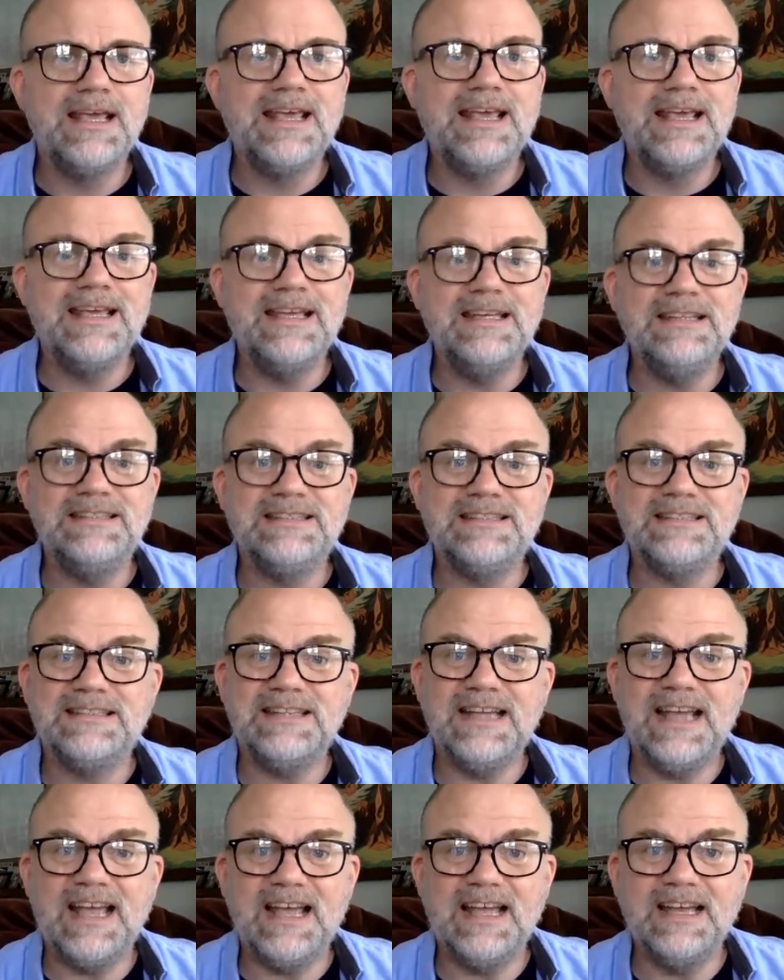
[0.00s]

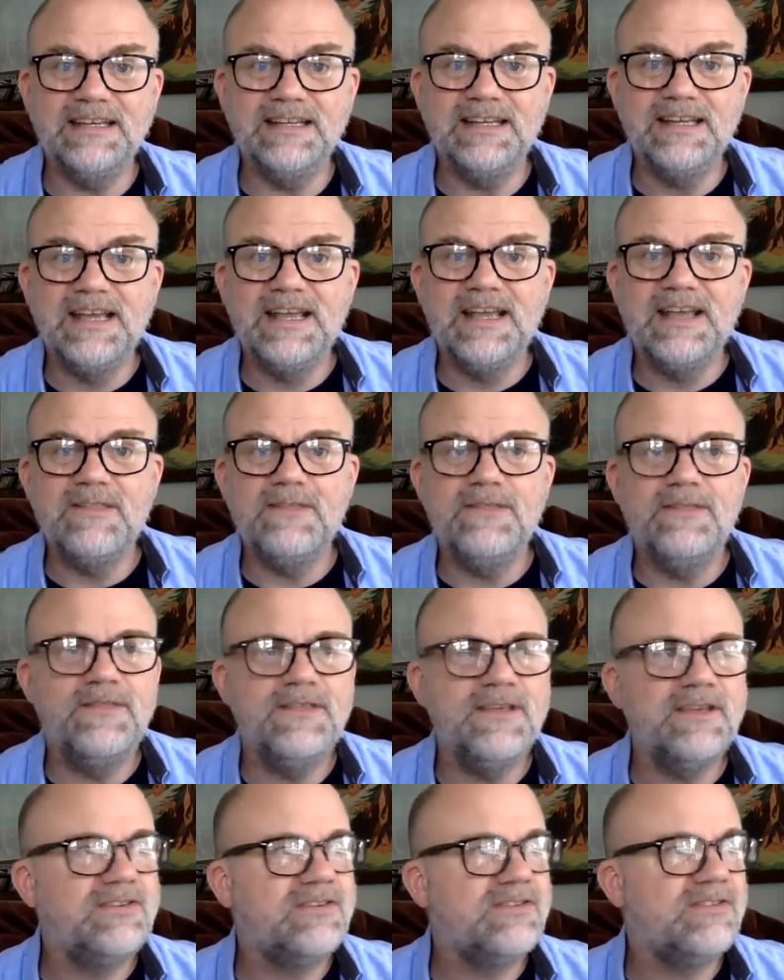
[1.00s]
Instead,
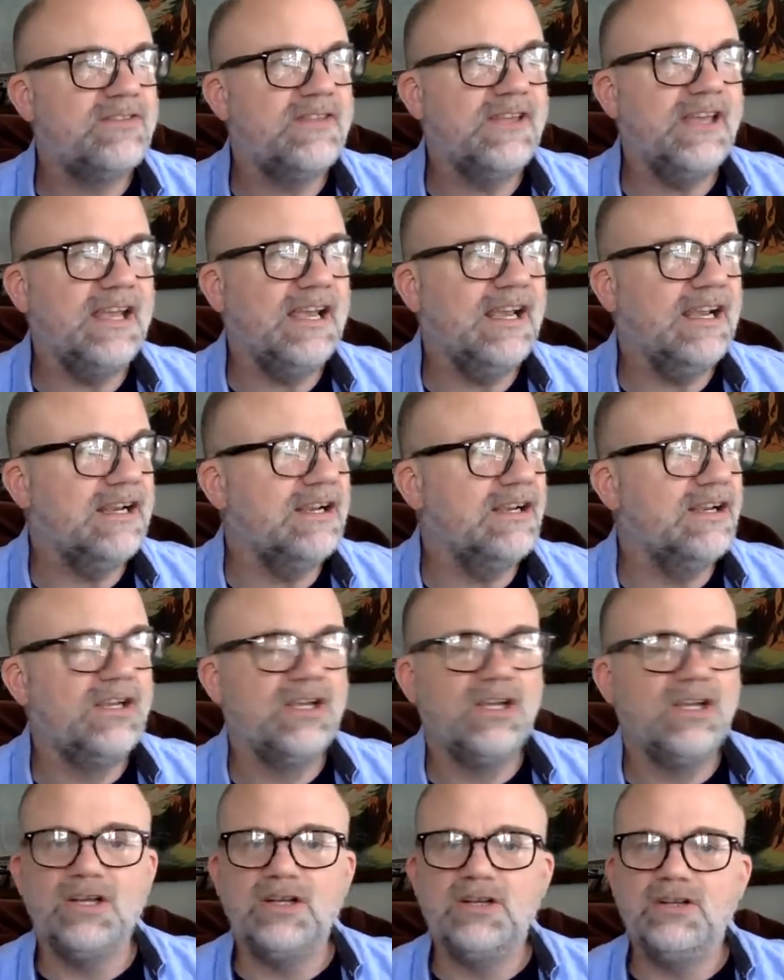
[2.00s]
this thing
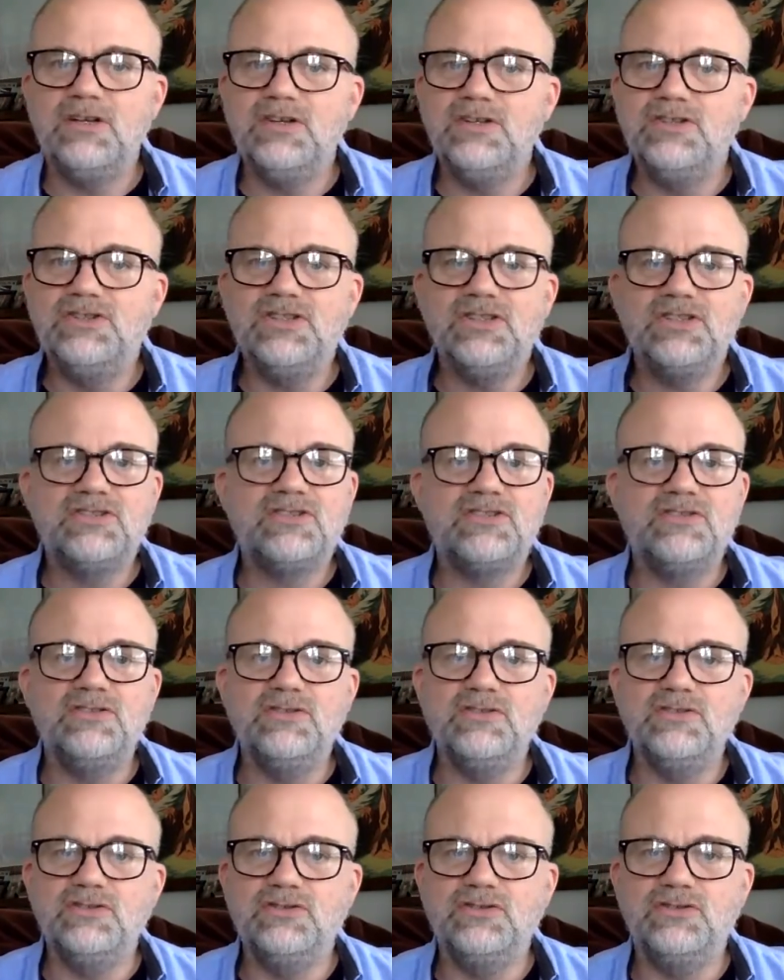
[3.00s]
just
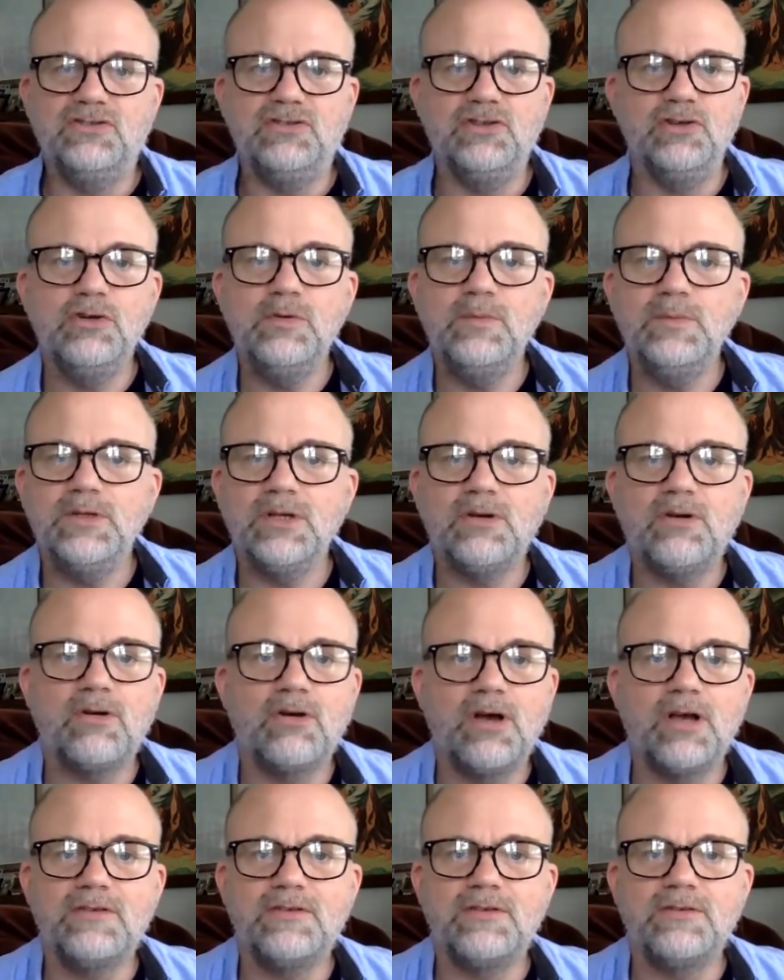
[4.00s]
zoomed
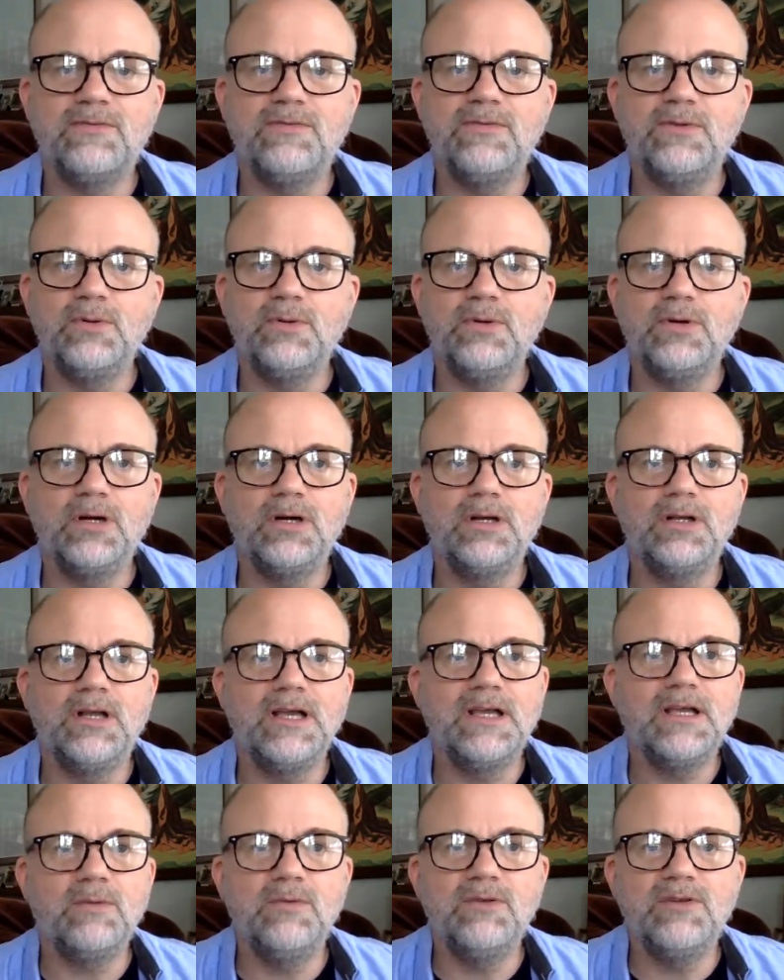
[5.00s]
across the floor
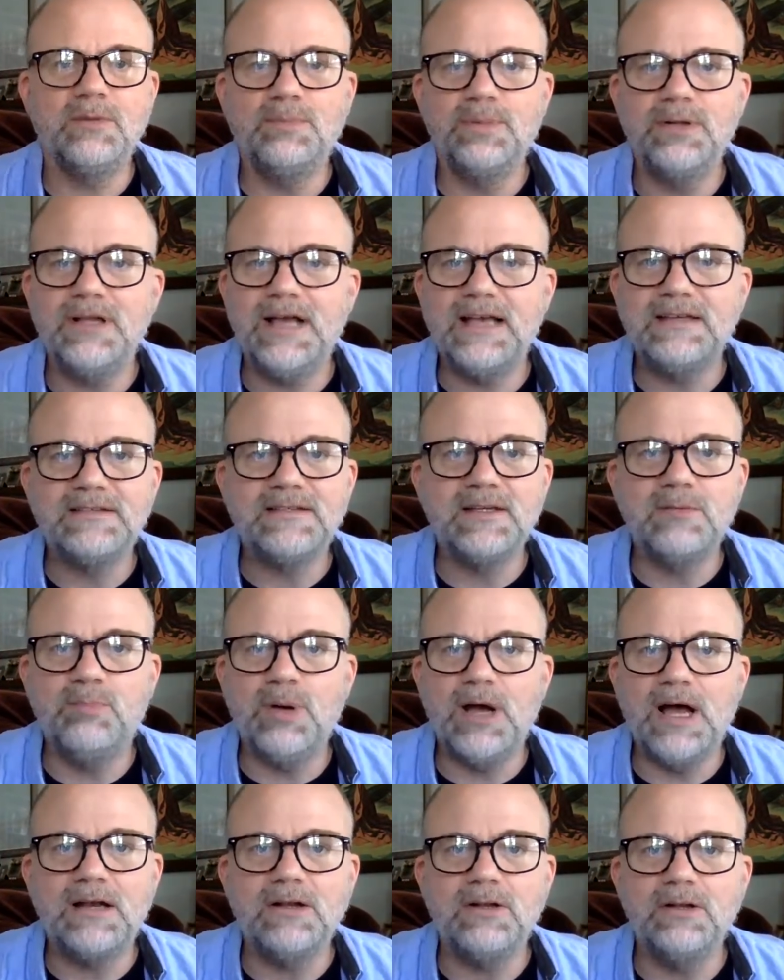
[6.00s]
like it was a plastic
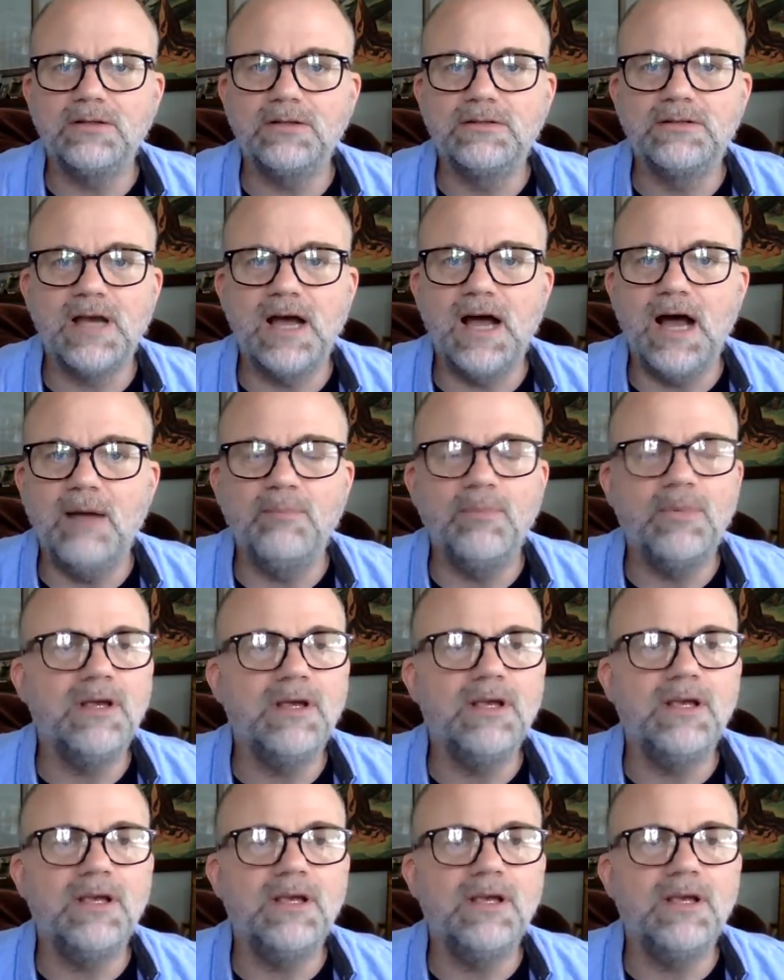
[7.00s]
bottle top.